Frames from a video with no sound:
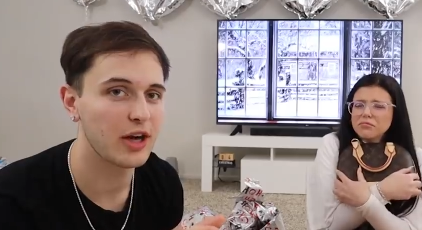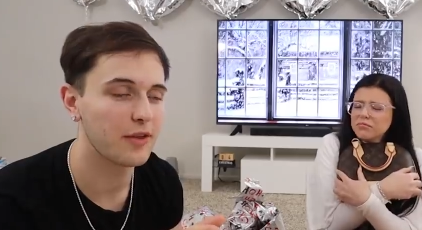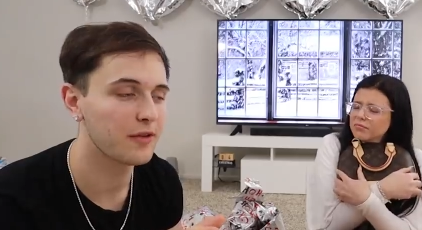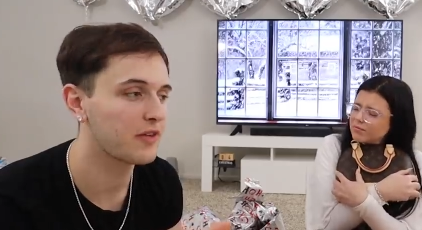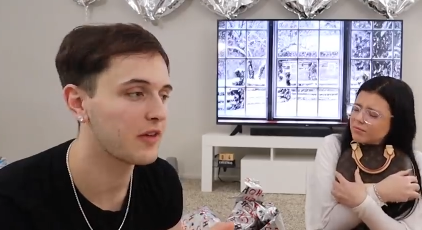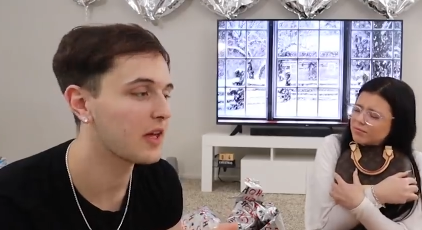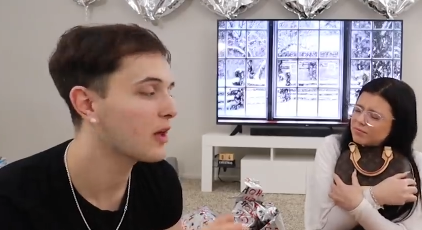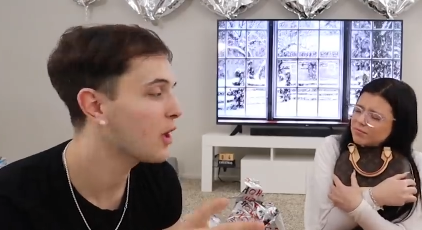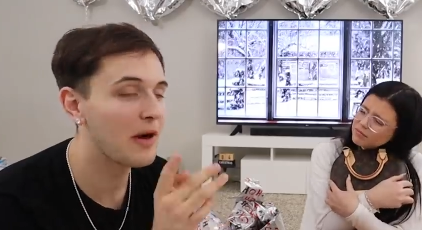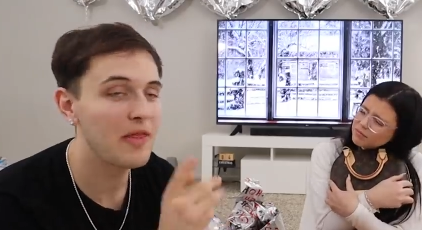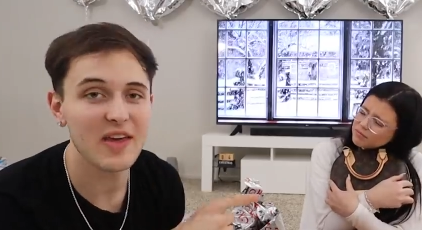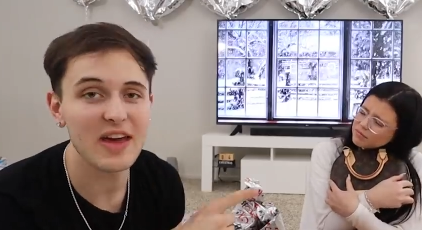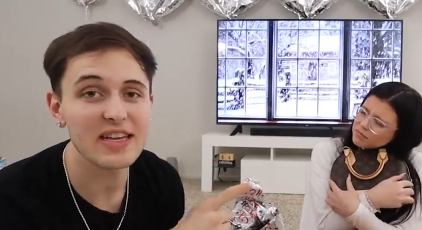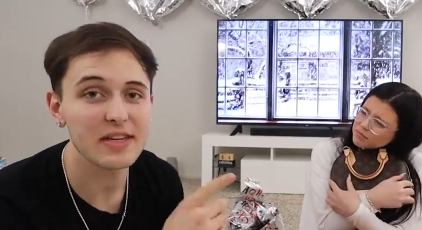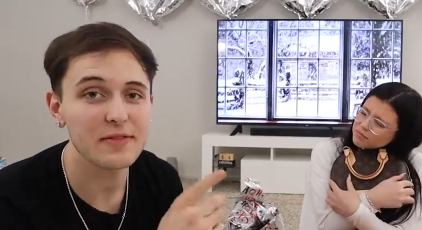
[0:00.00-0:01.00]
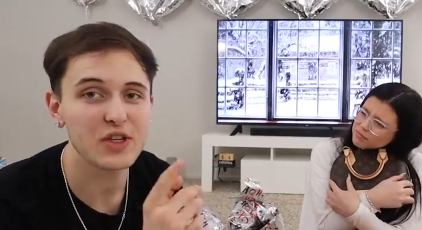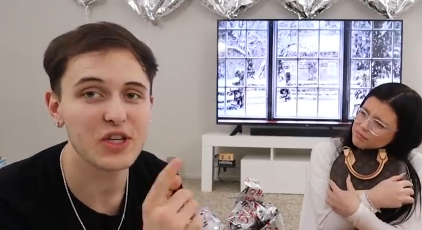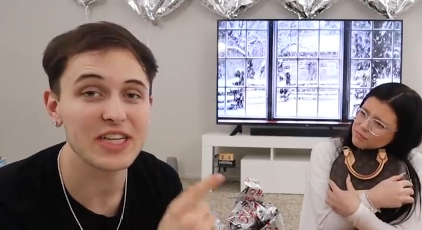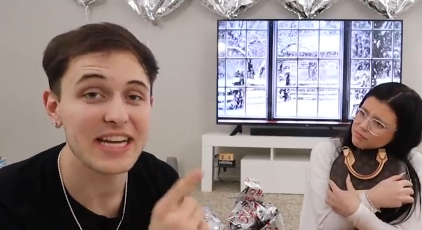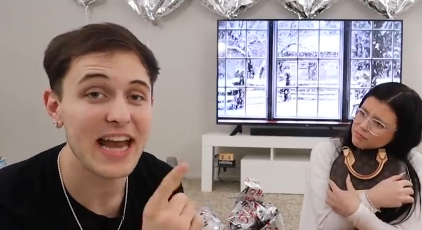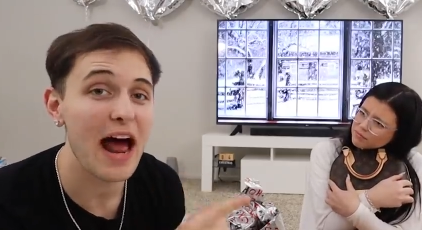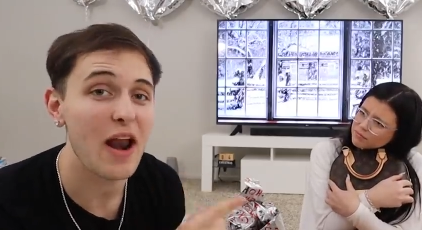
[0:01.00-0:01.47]
Speaker 1: the other thing. But this, if she
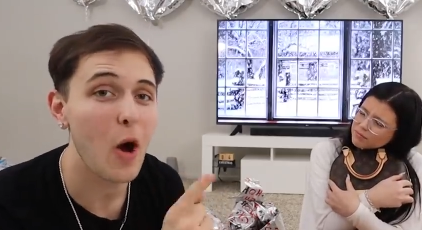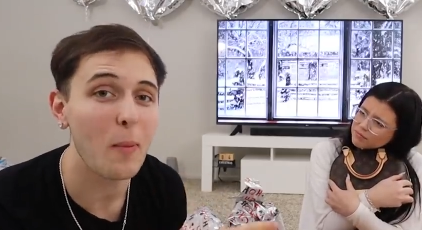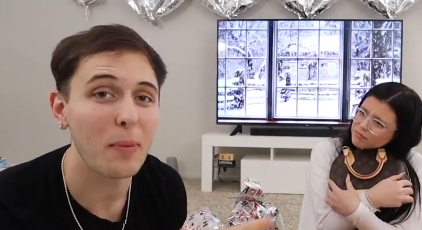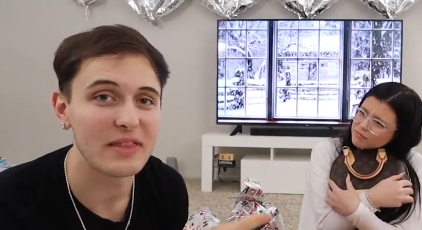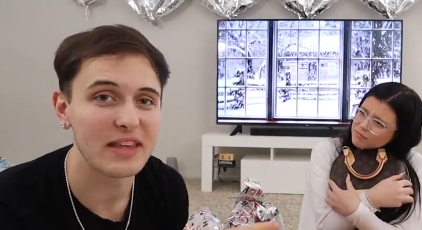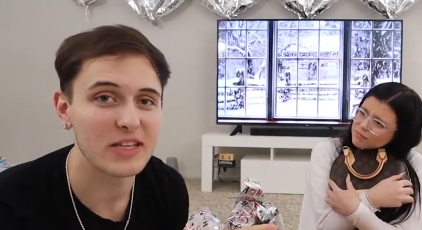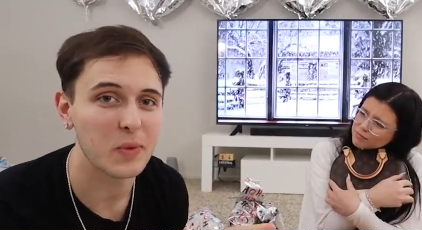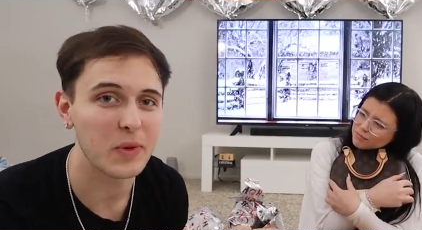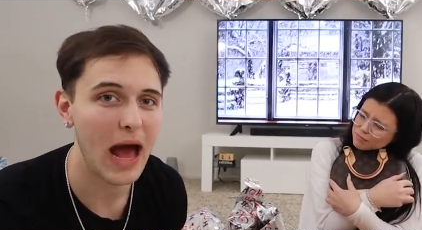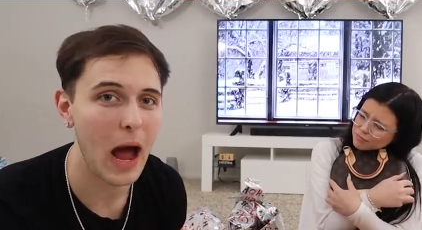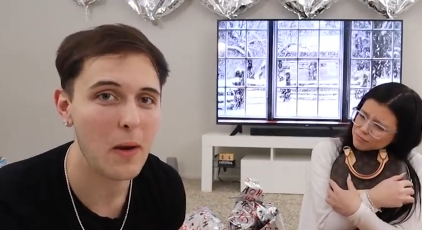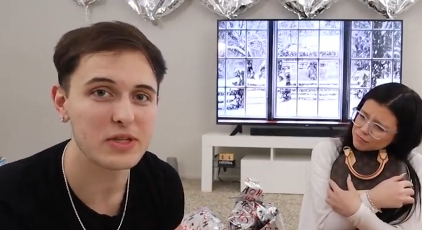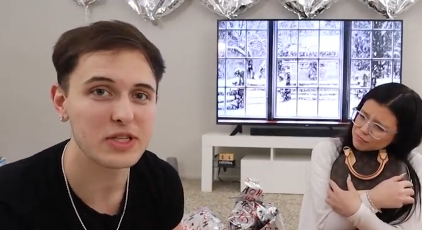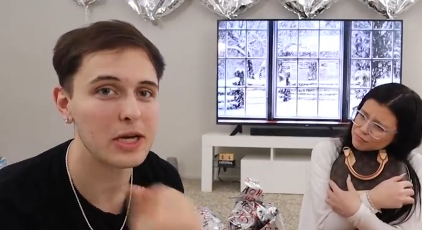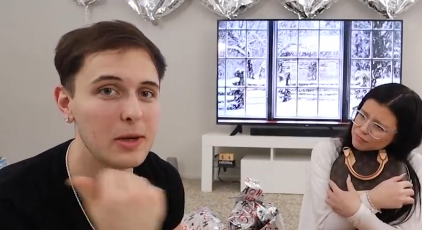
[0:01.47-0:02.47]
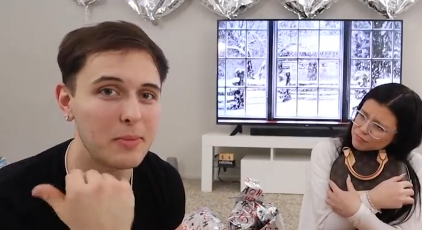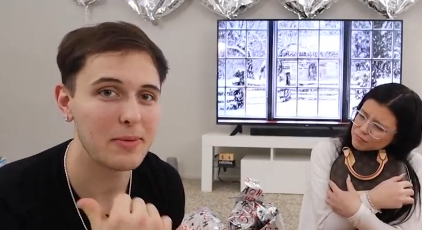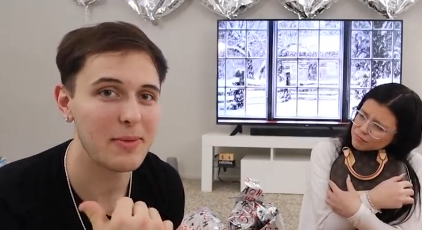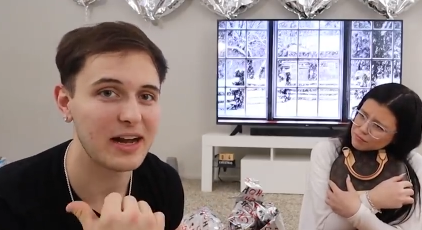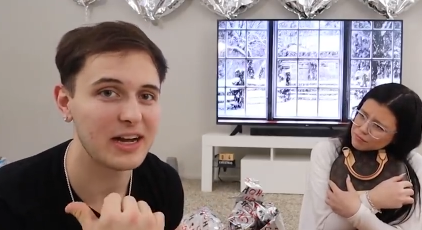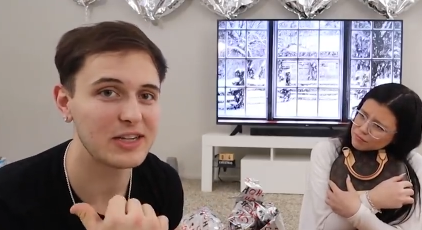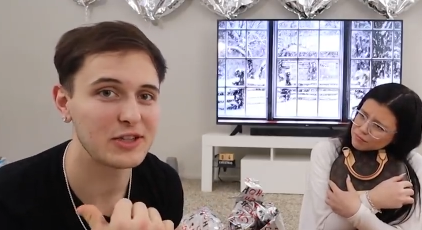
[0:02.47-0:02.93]
did not open this one, I was going to put it
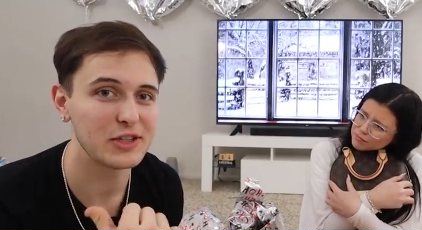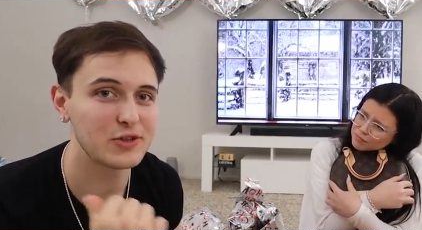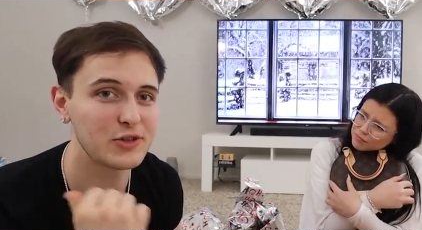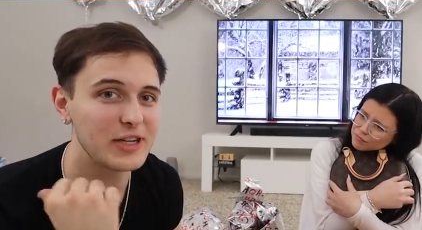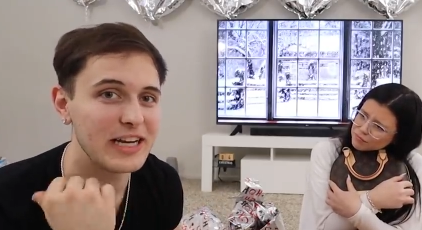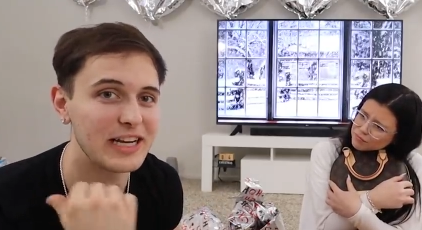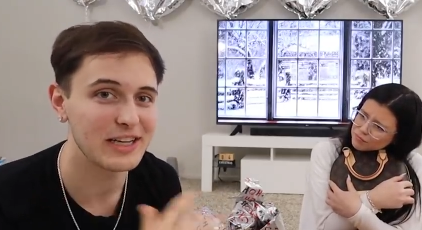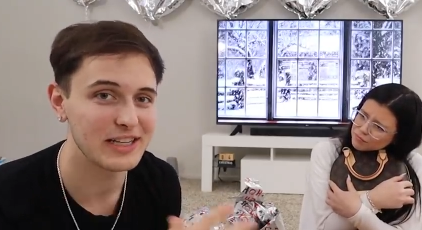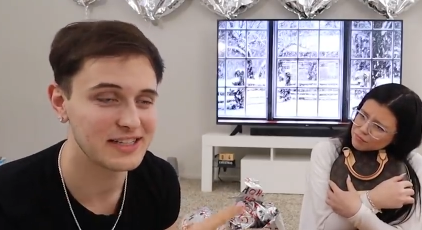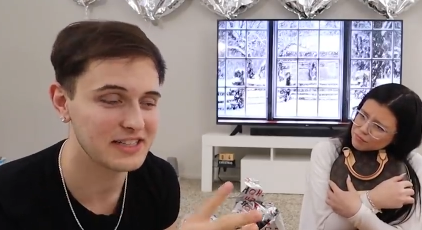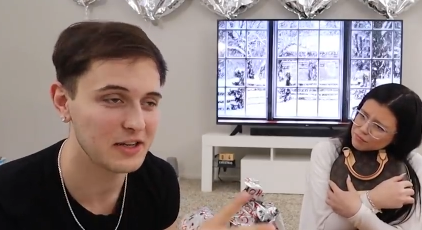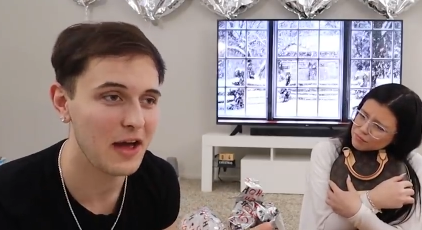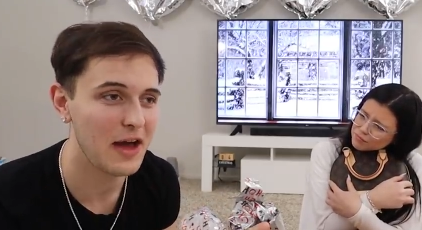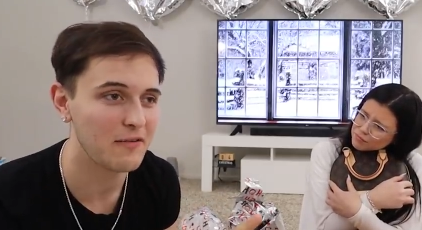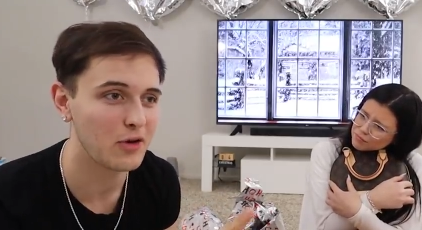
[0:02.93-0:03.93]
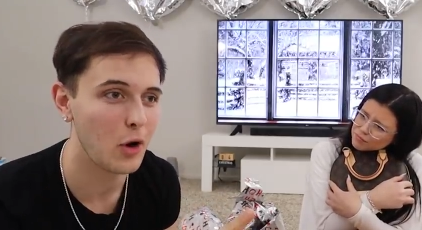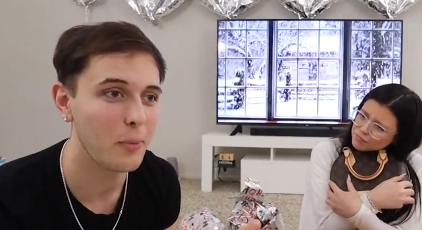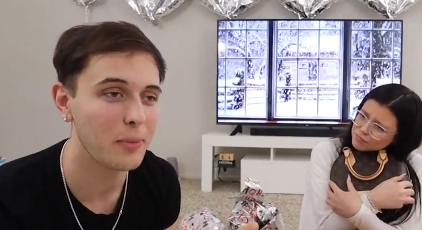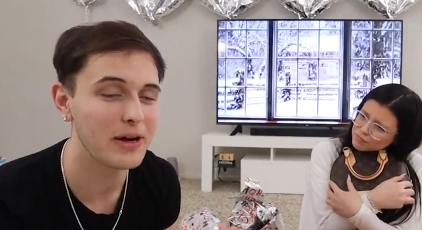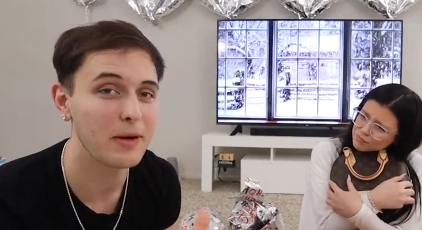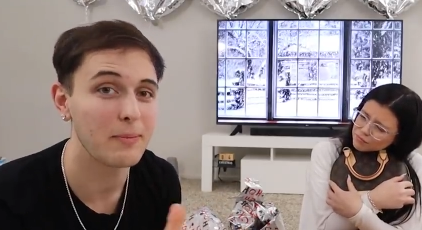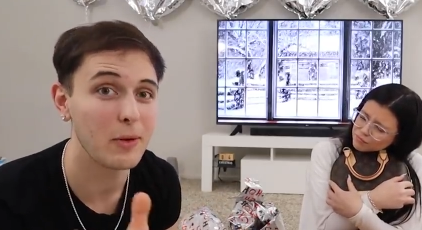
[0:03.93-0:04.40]
back under the tree and still have her
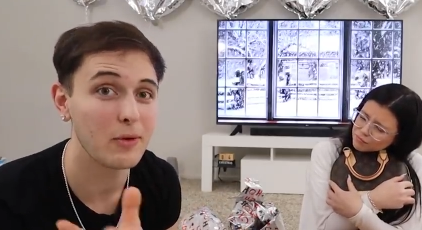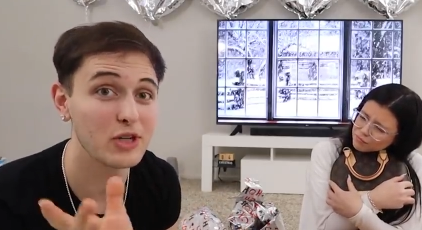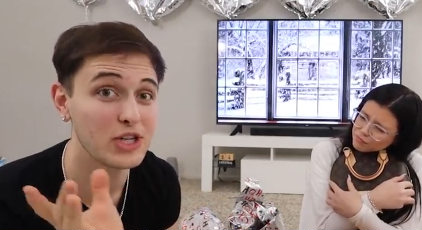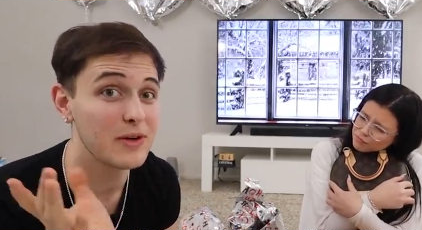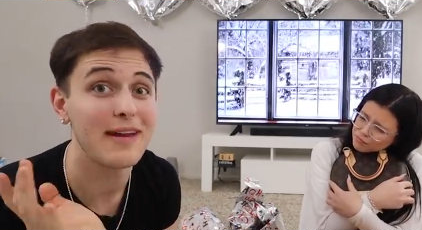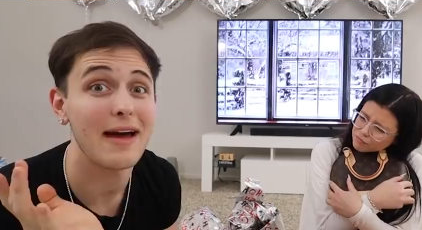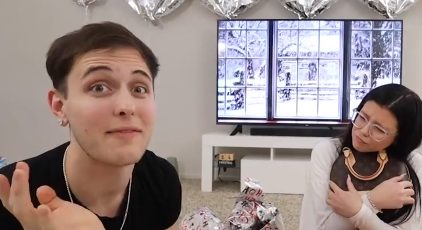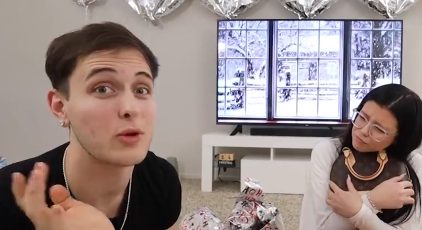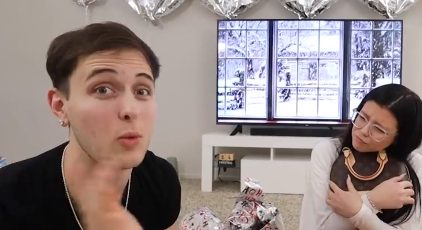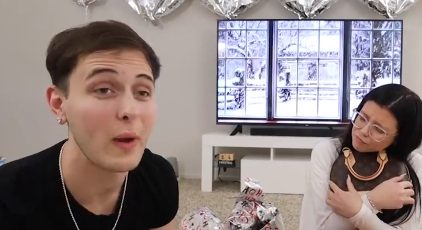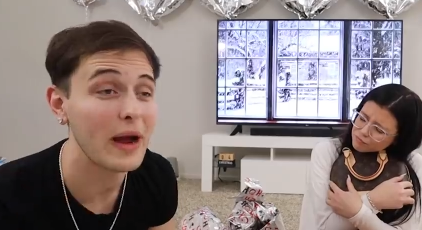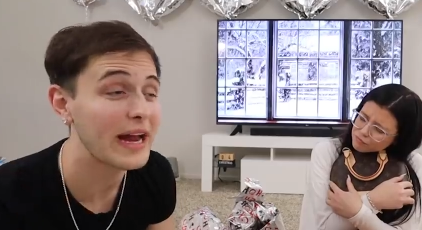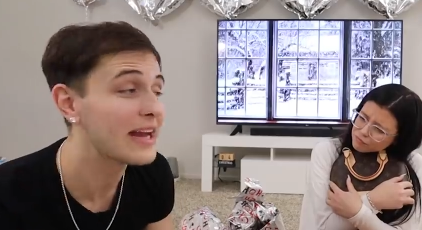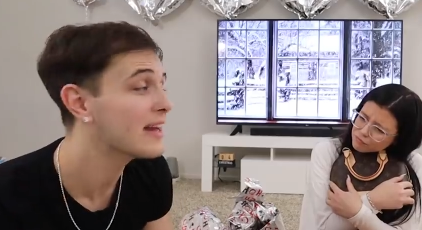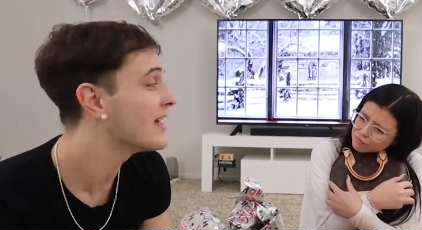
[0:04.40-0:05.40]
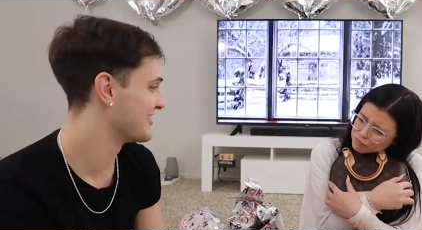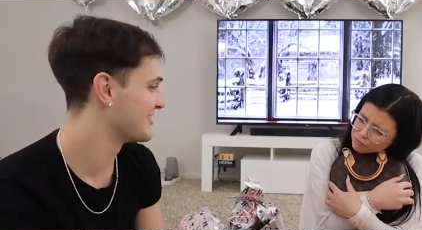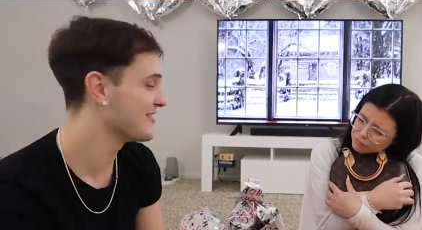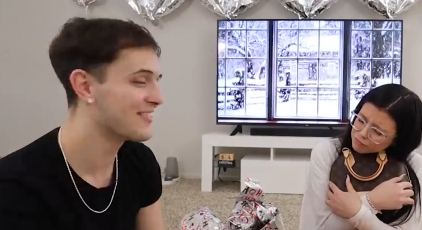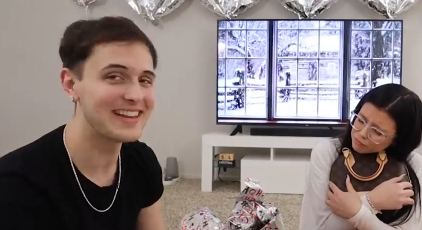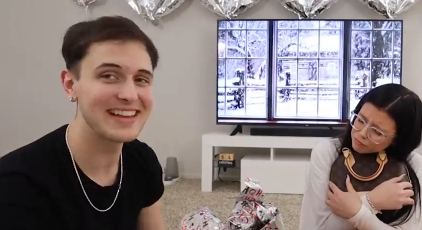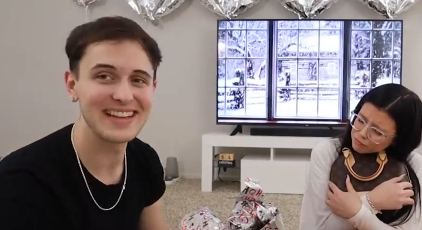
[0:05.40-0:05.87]
open it, but she would have to wait. Do
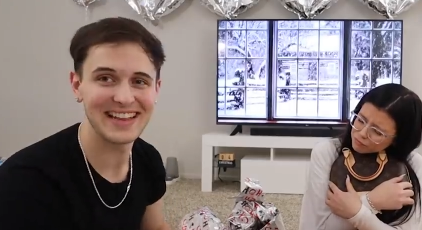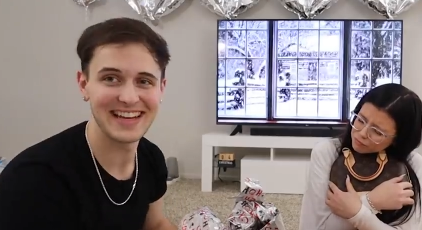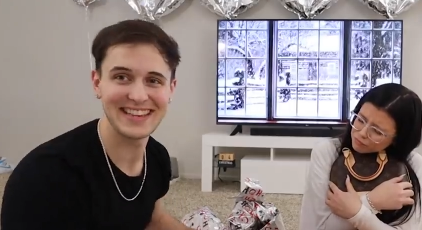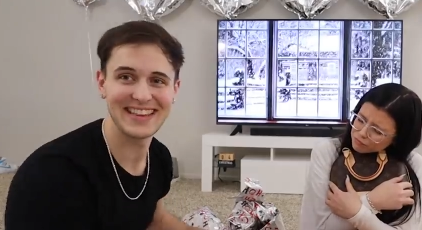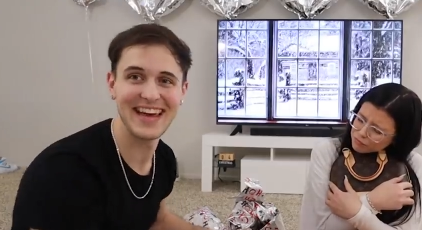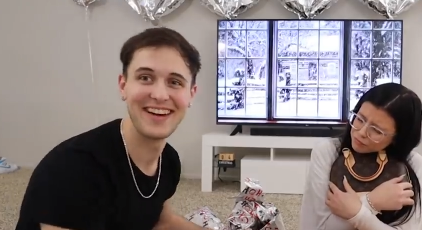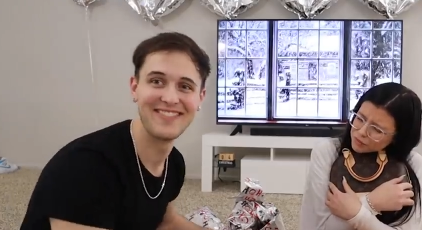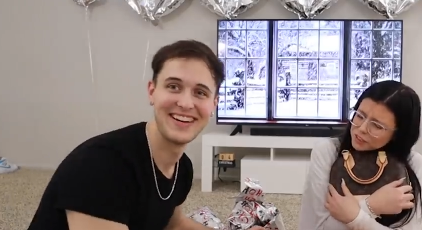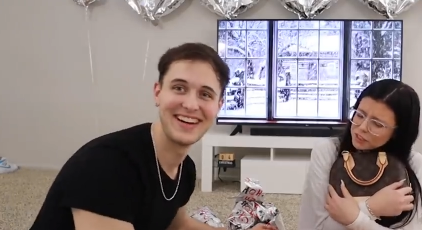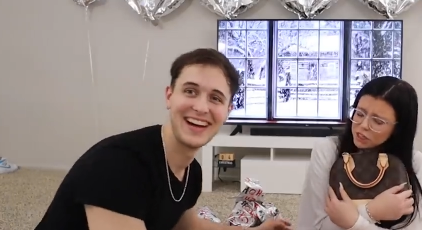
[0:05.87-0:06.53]
you really like this?